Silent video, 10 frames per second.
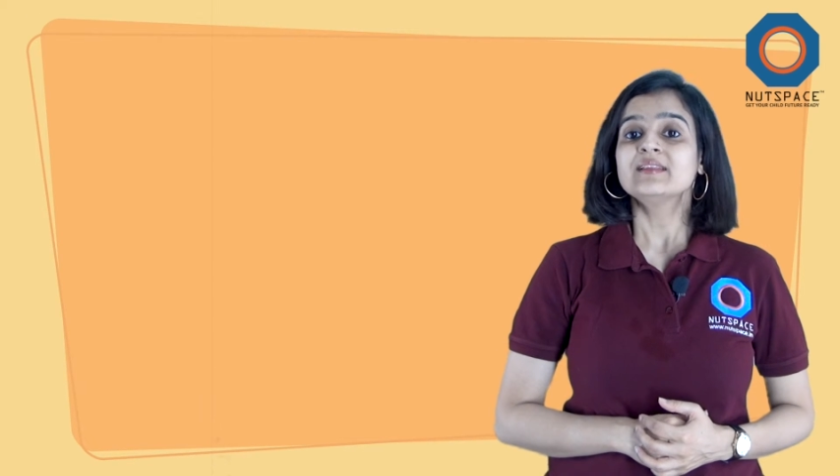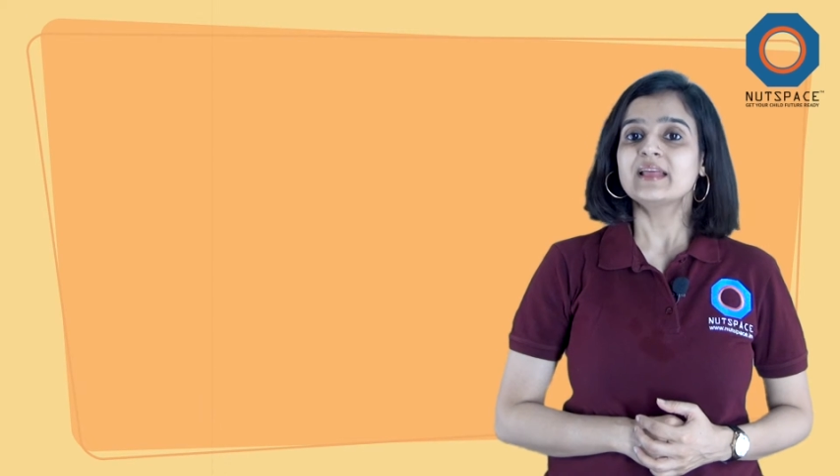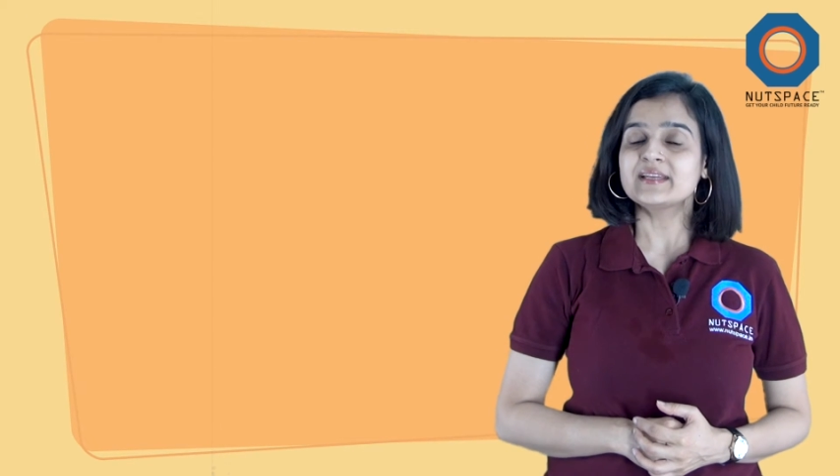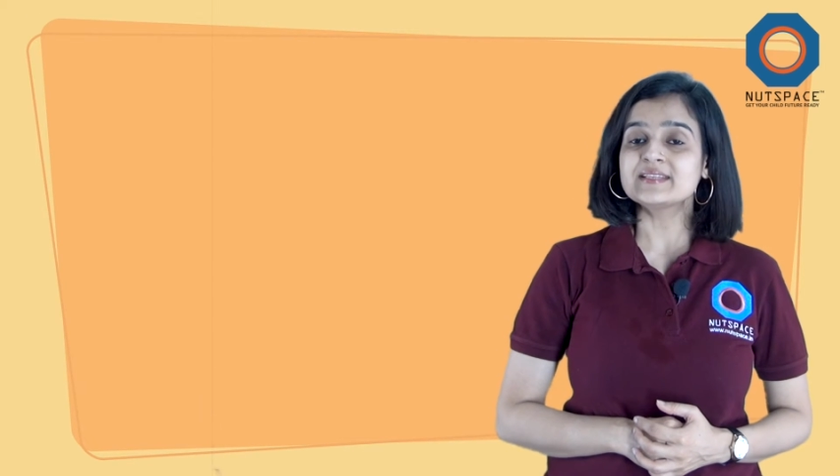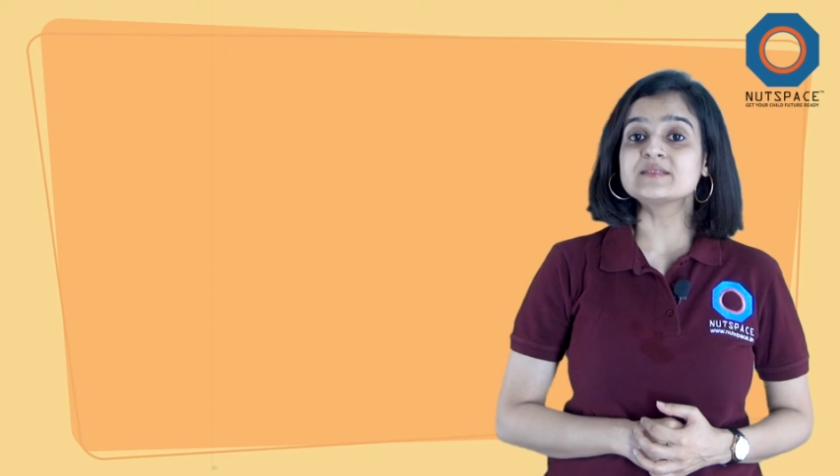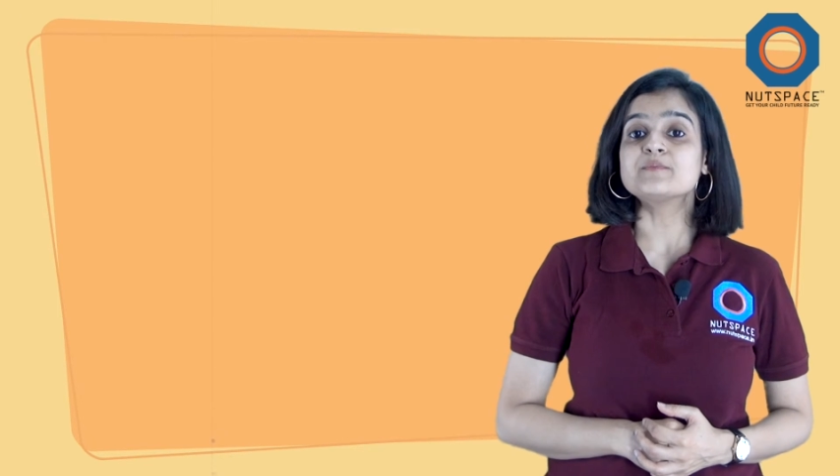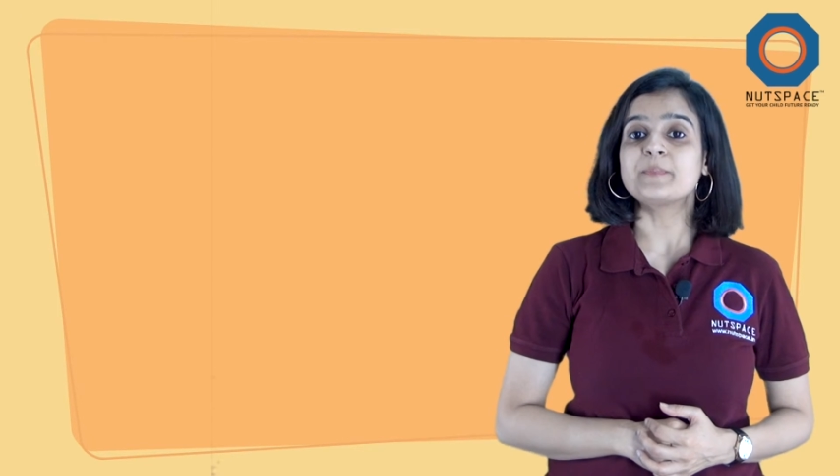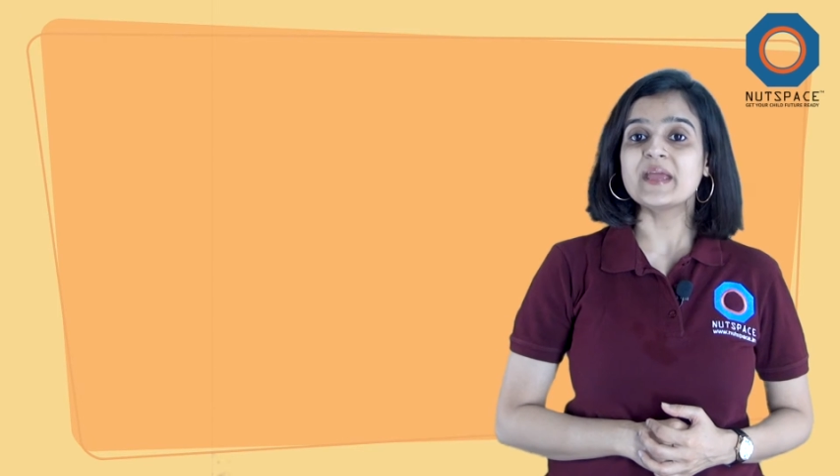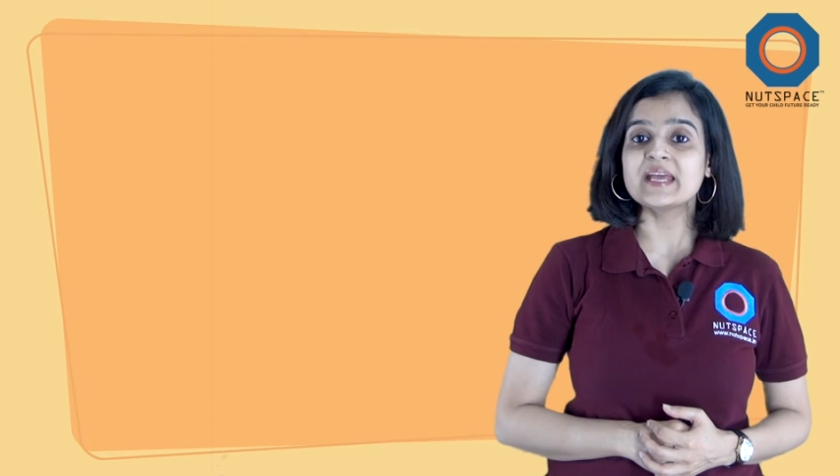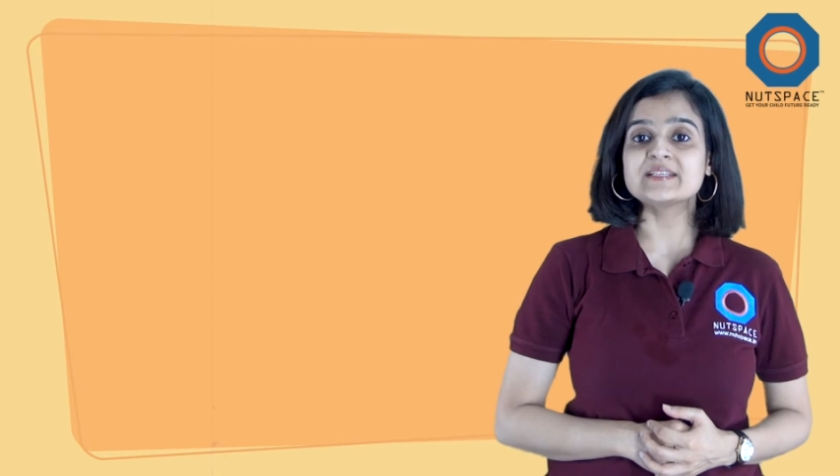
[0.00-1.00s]
that is
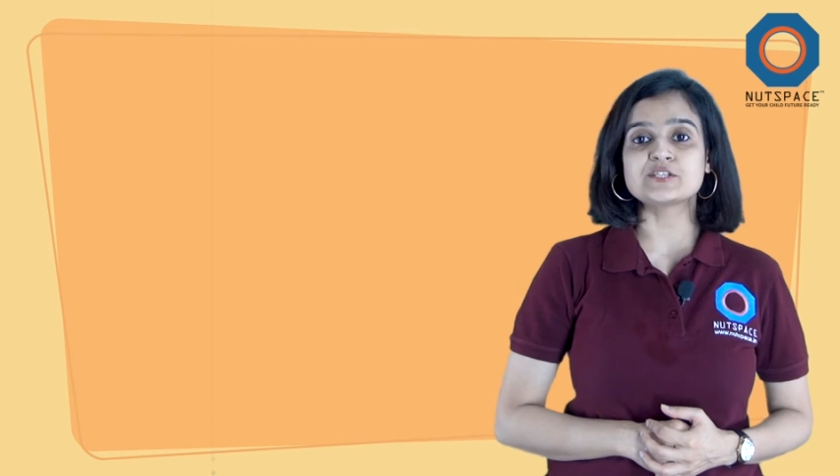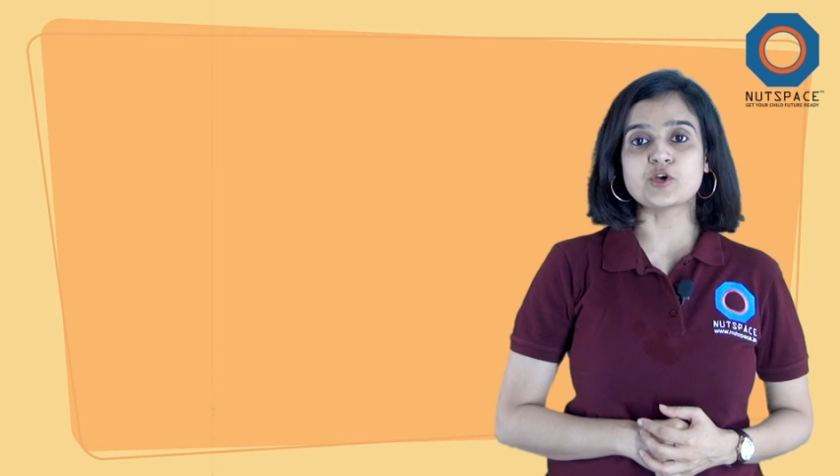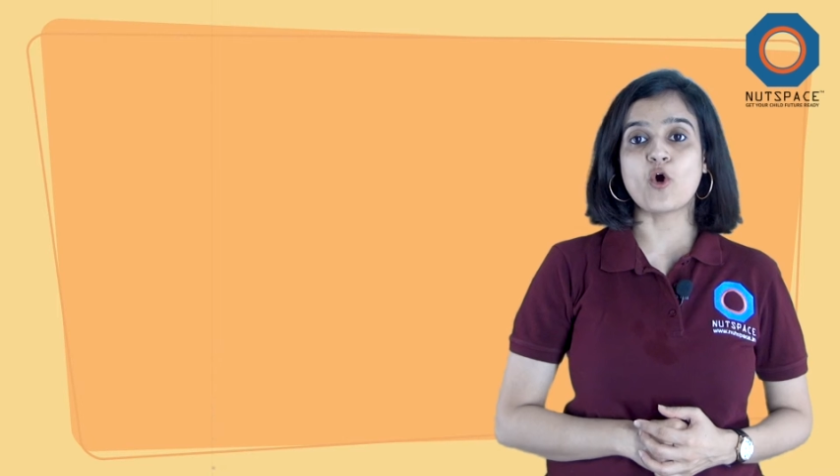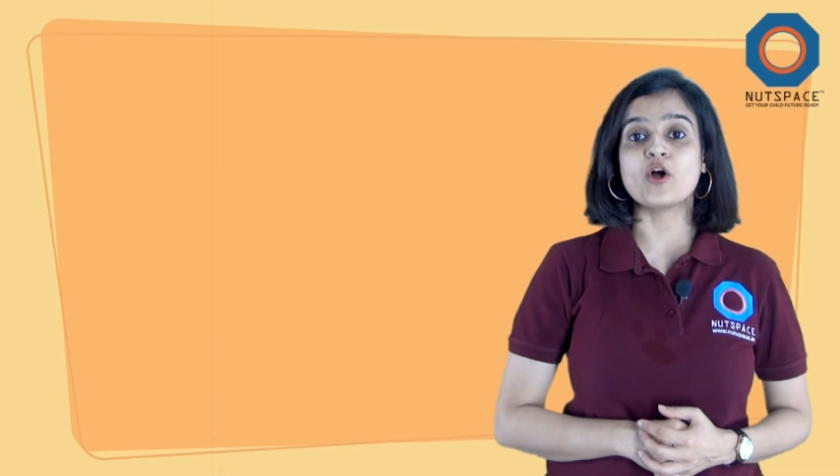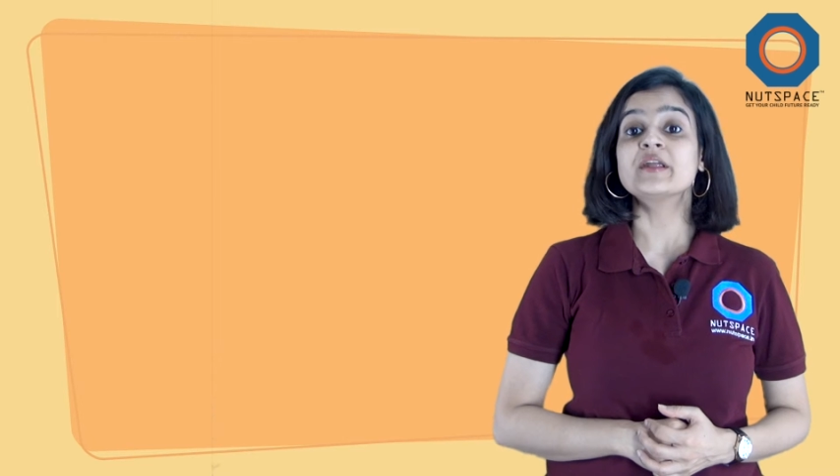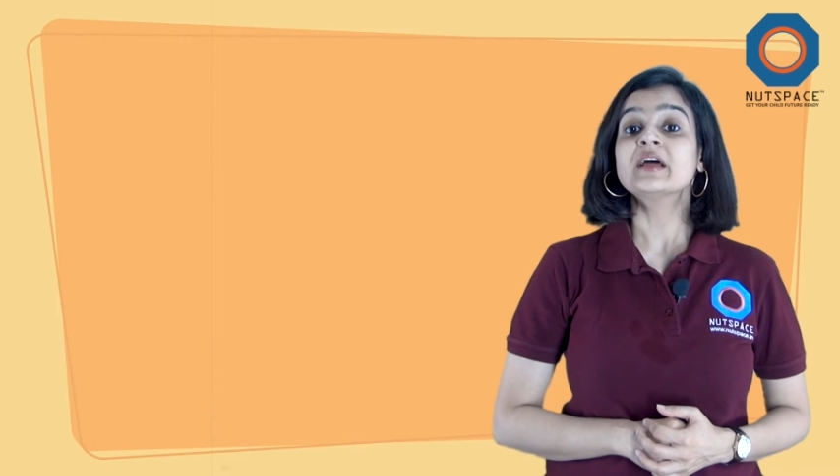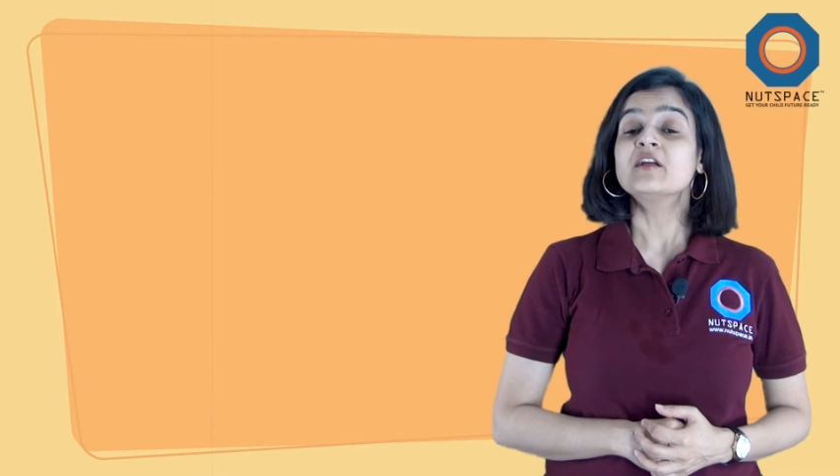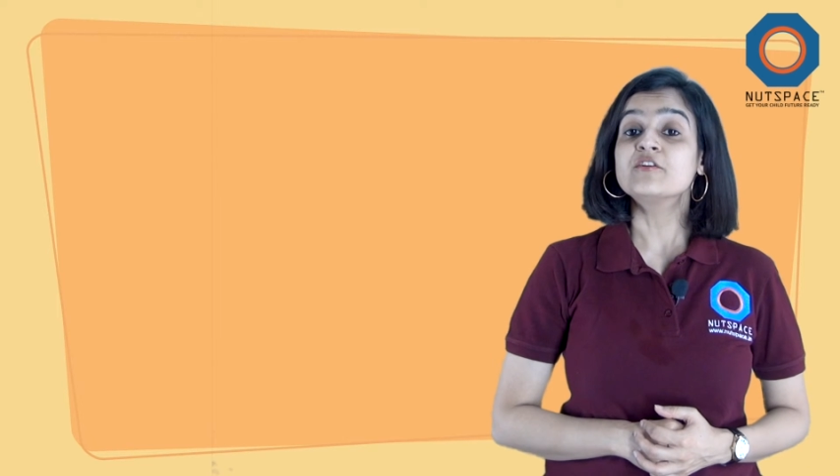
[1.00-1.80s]
based on